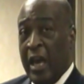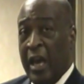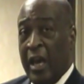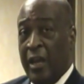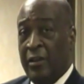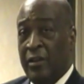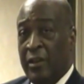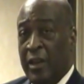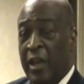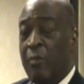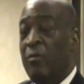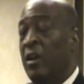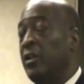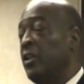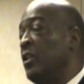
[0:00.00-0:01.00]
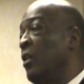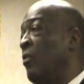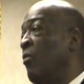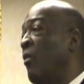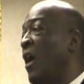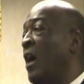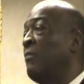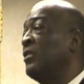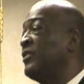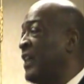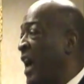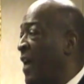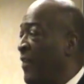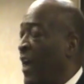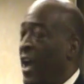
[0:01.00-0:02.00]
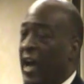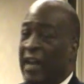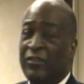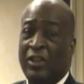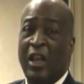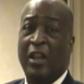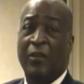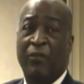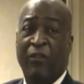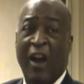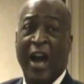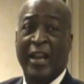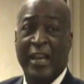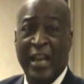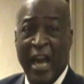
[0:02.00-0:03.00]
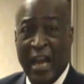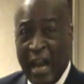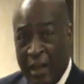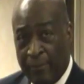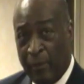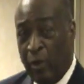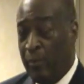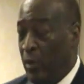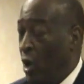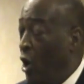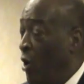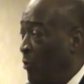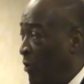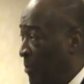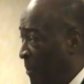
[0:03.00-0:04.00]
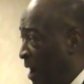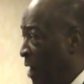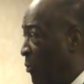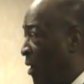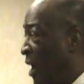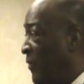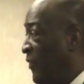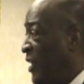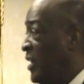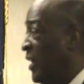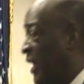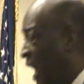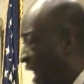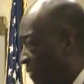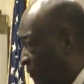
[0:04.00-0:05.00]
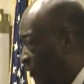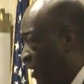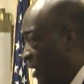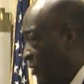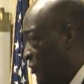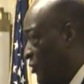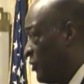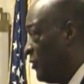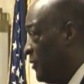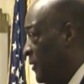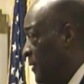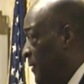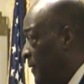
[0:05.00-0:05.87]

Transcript: And he wanted to know why was I there. I said, it's Friday night. I'm supposed to be home with my wife eating catfish.